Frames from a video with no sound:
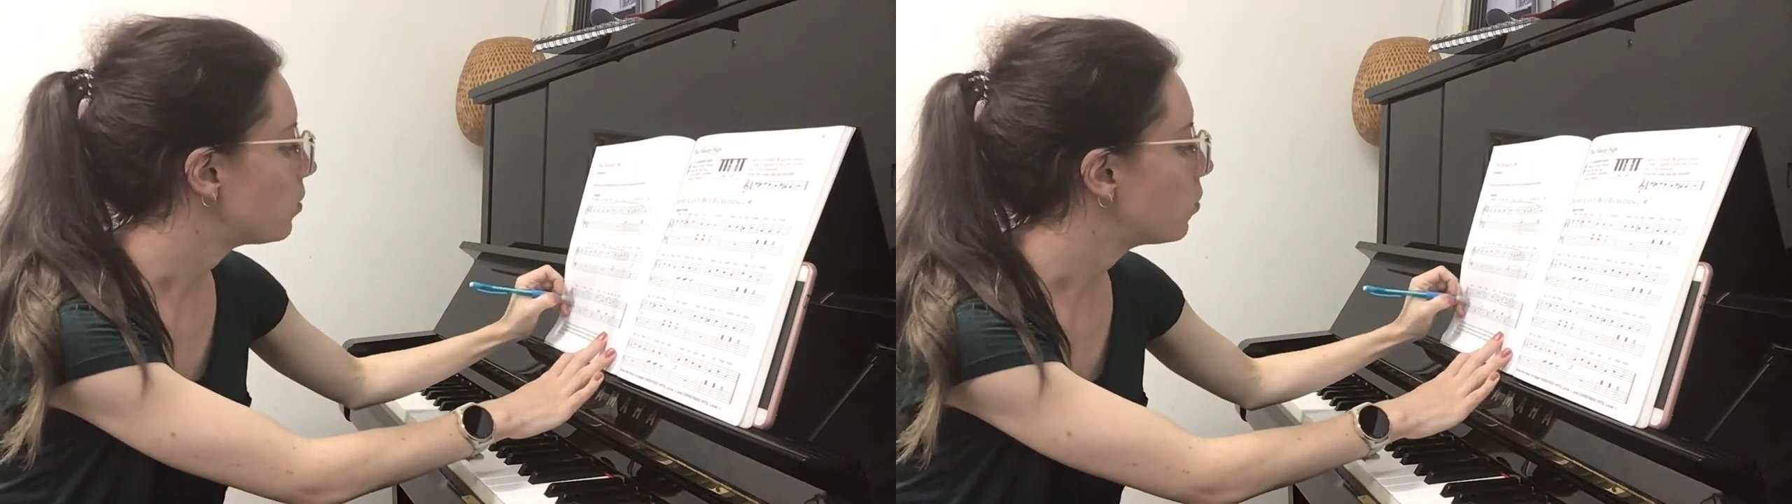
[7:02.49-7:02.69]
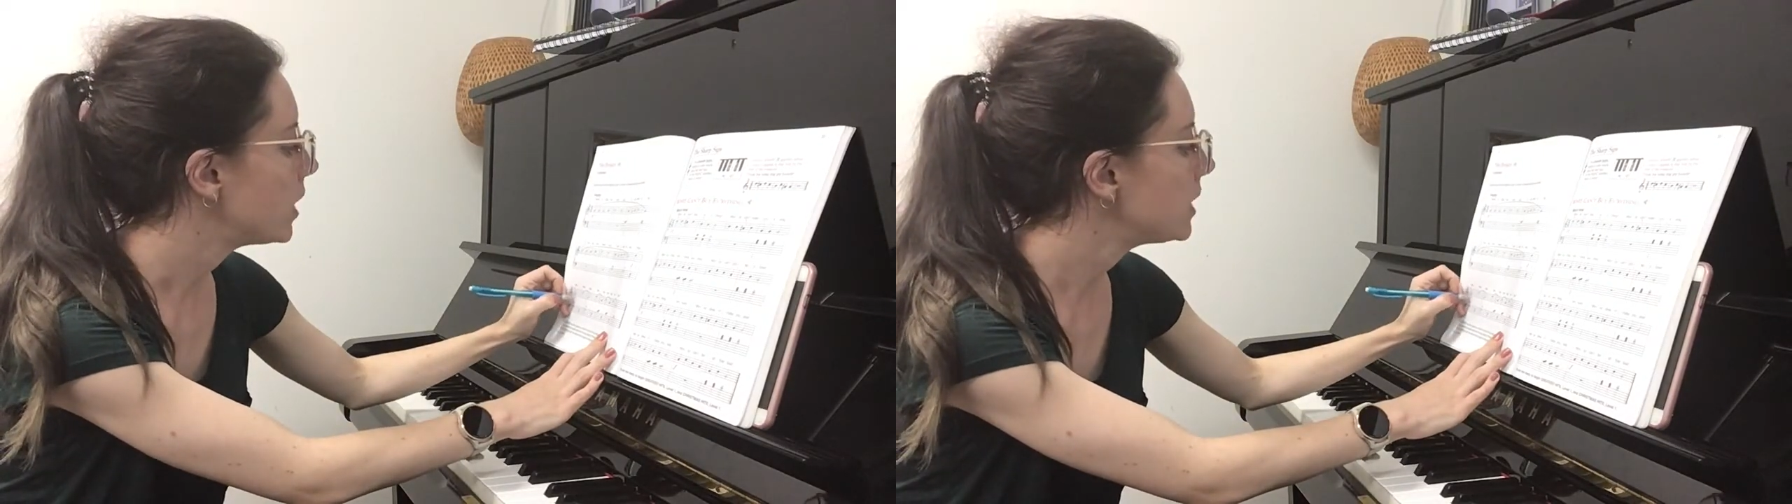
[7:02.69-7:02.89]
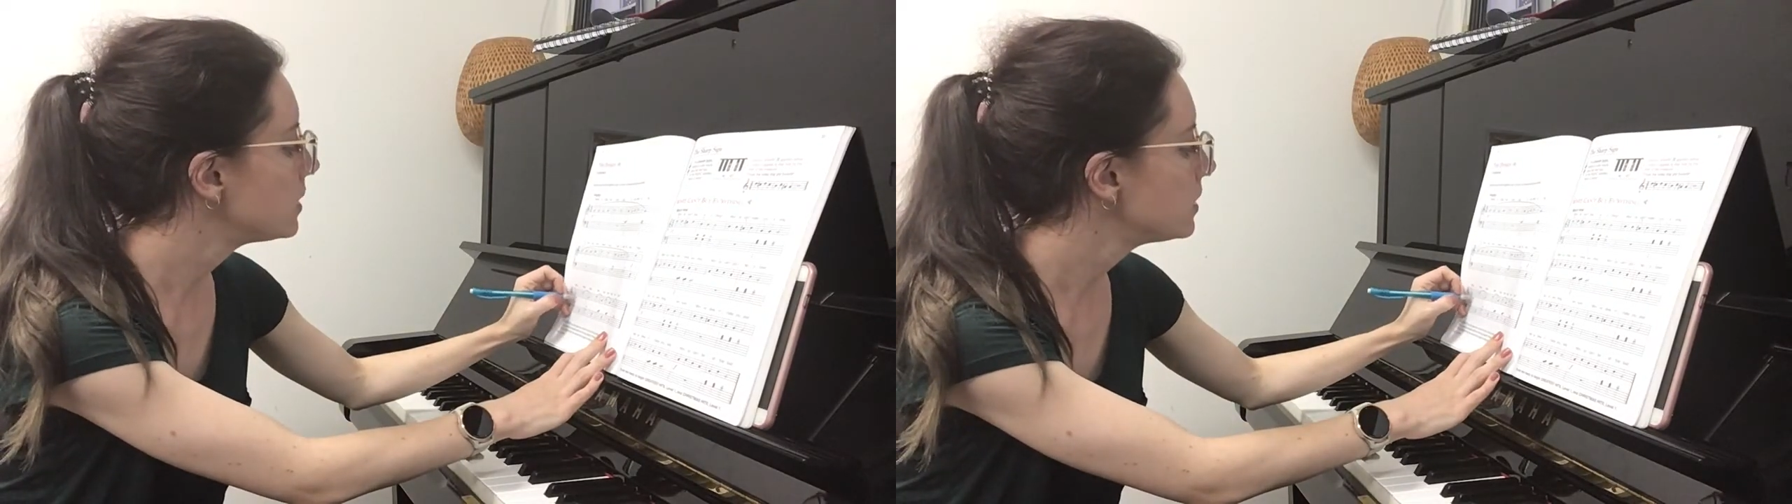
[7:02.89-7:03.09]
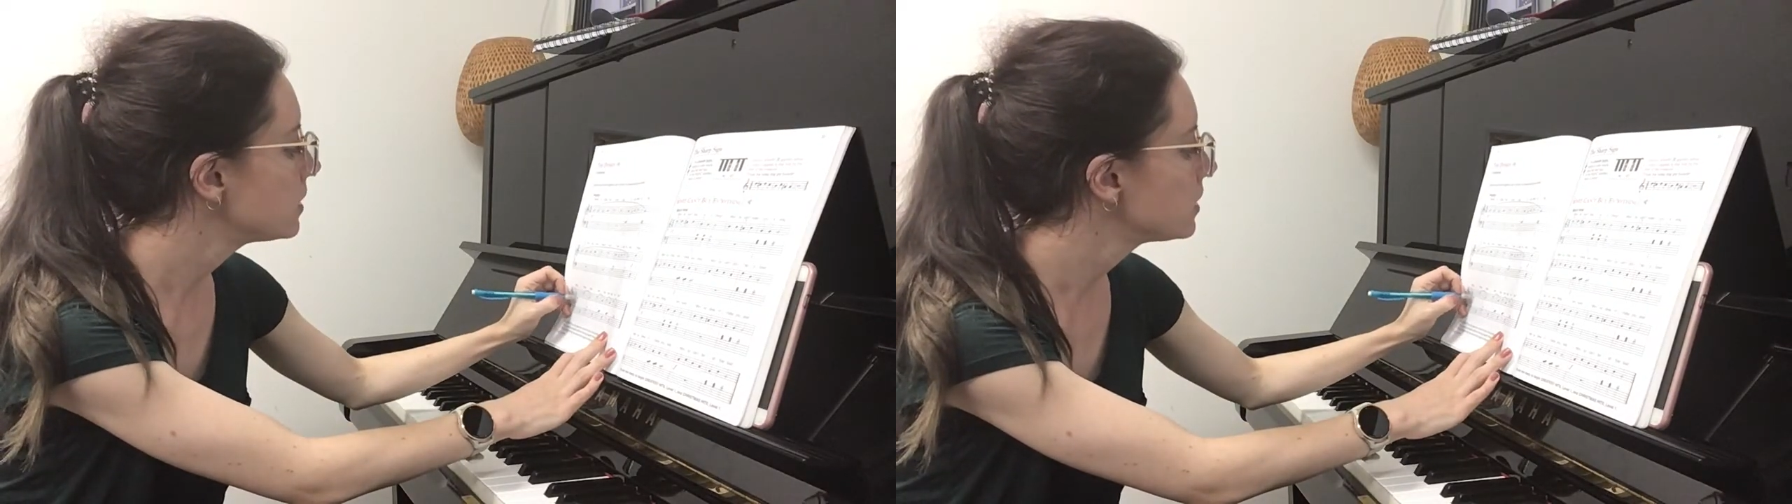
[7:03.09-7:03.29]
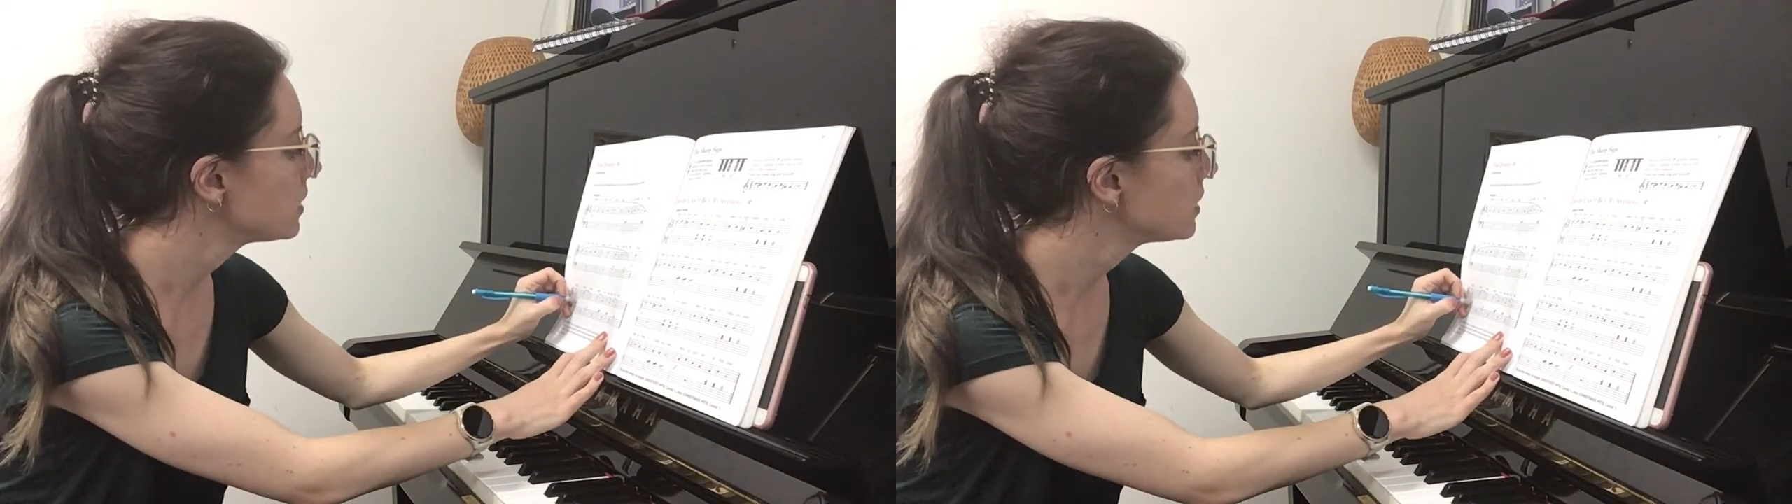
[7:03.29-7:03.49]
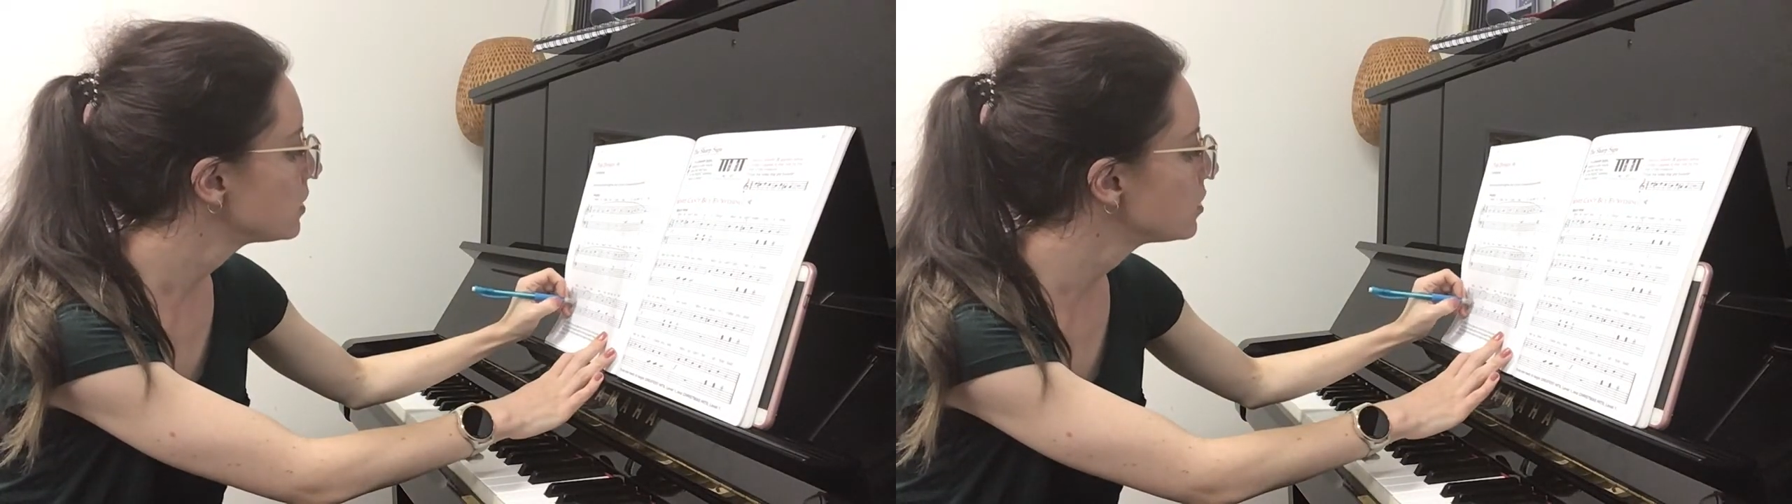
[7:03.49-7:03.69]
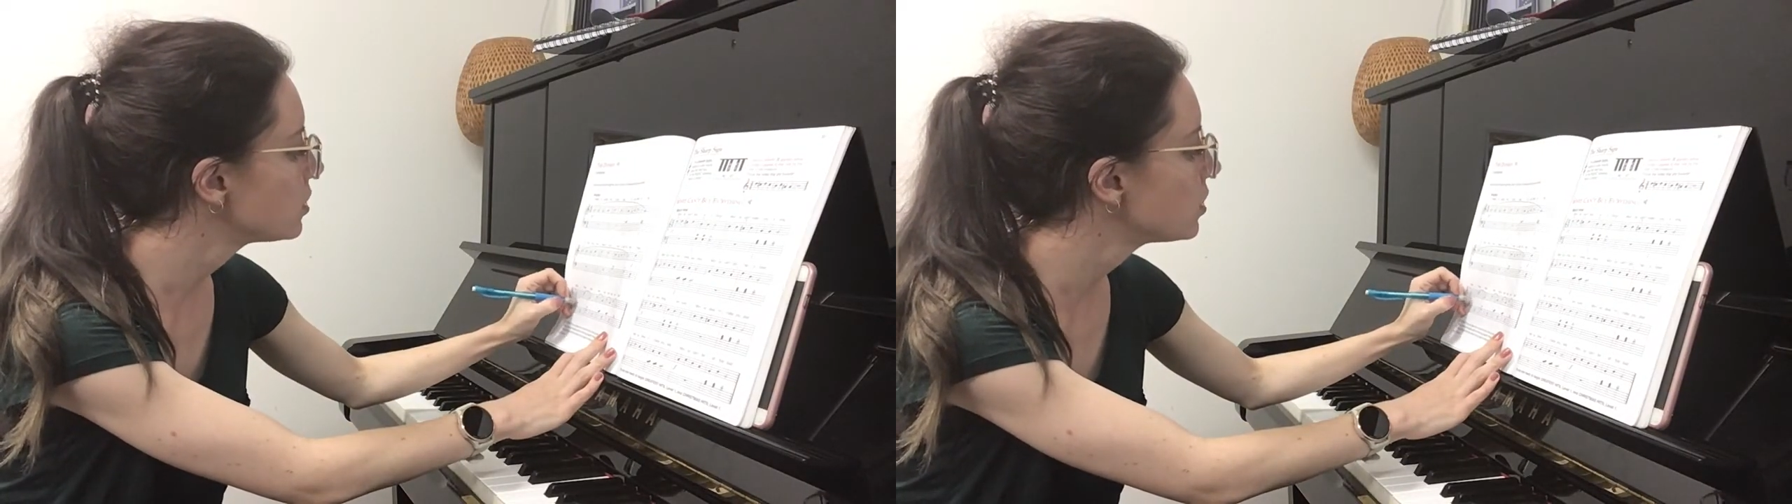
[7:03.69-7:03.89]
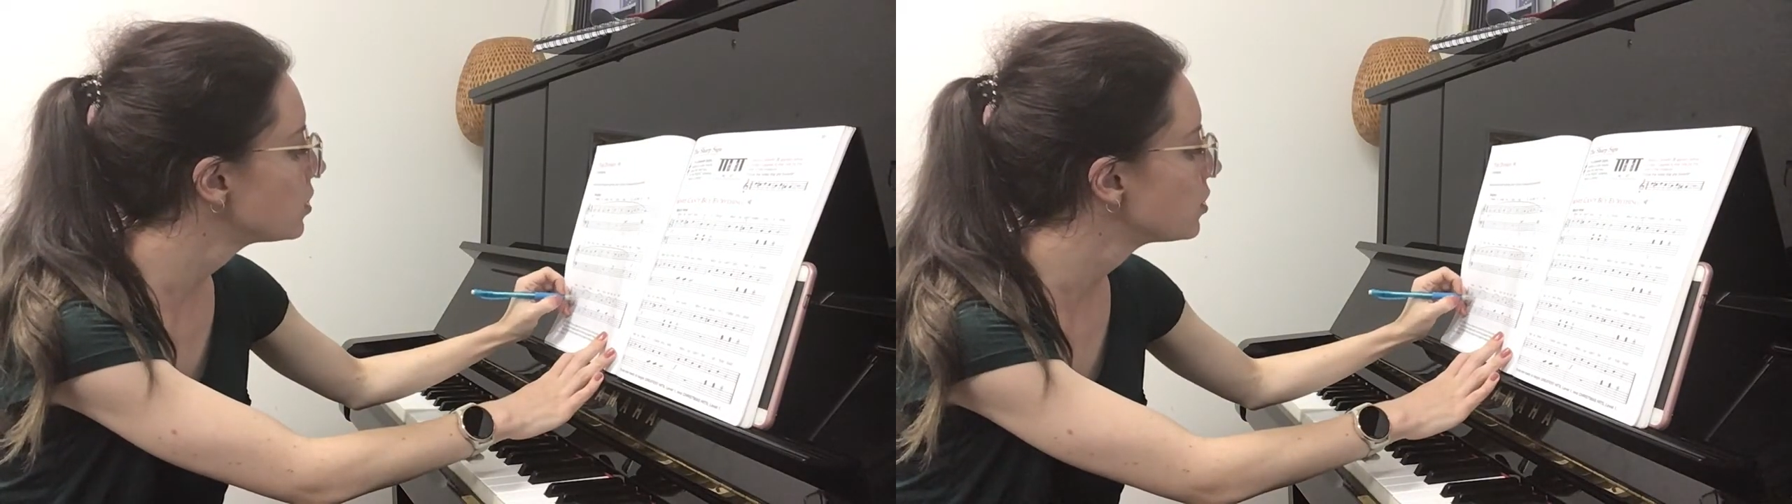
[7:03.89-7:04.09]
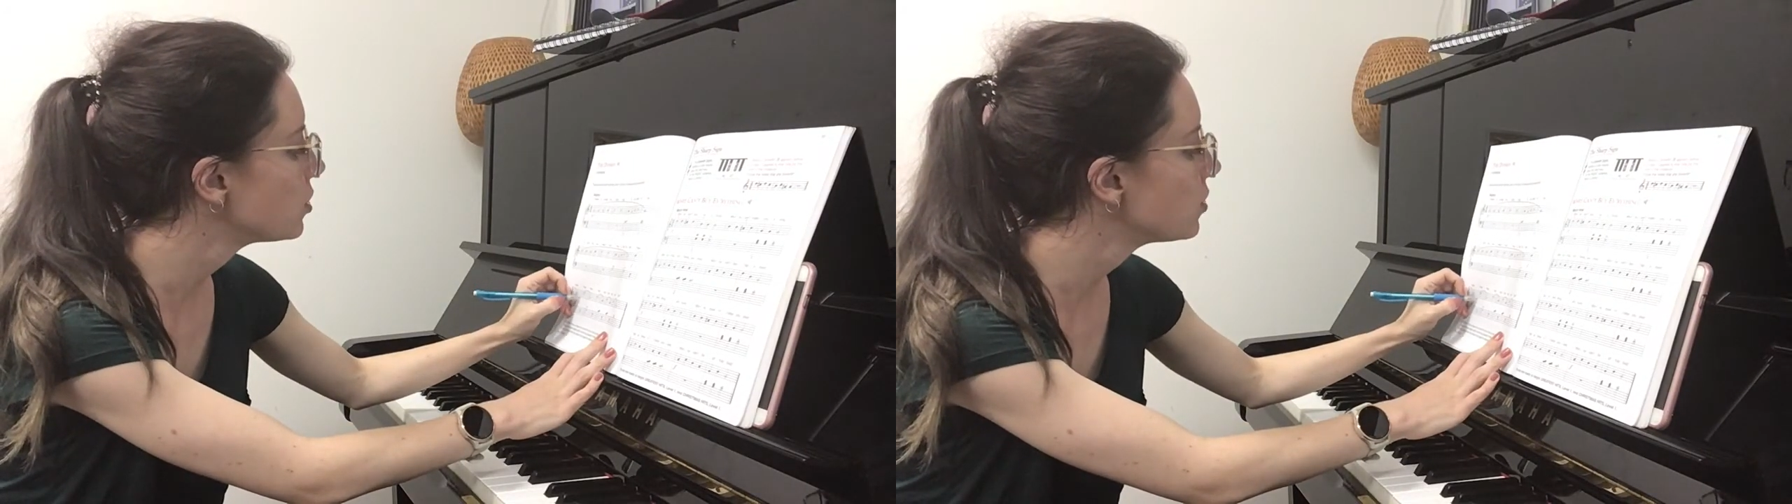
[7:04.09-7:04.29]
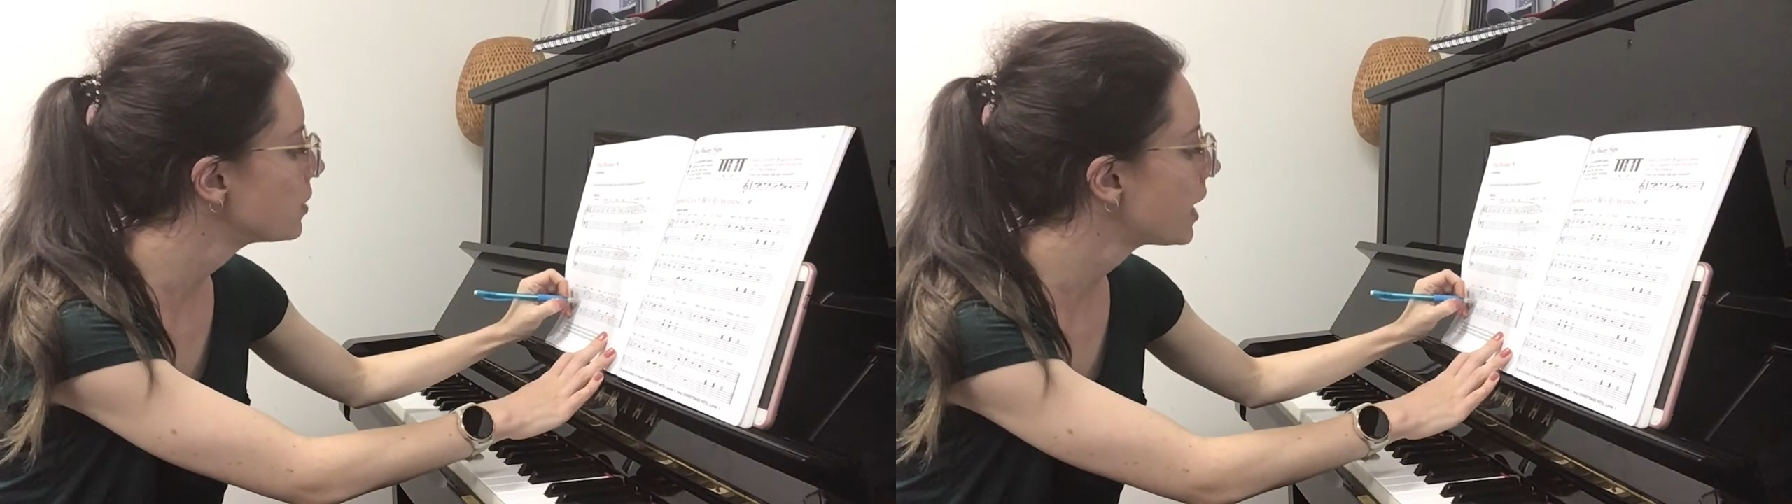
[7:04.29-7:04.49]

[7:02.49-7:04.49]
1, 2,